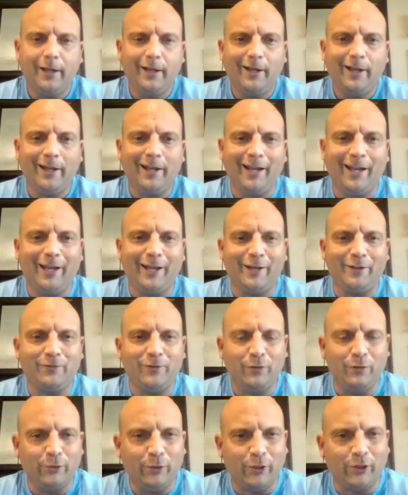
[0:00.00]
And if
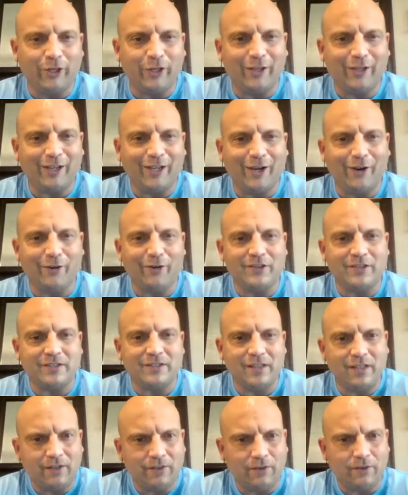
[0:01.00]
you look at Kara's
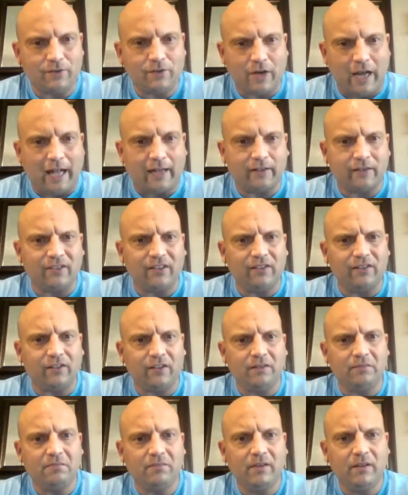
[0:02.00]
senior track
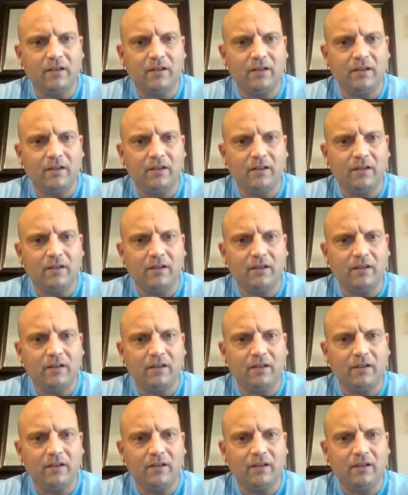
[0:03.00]
season,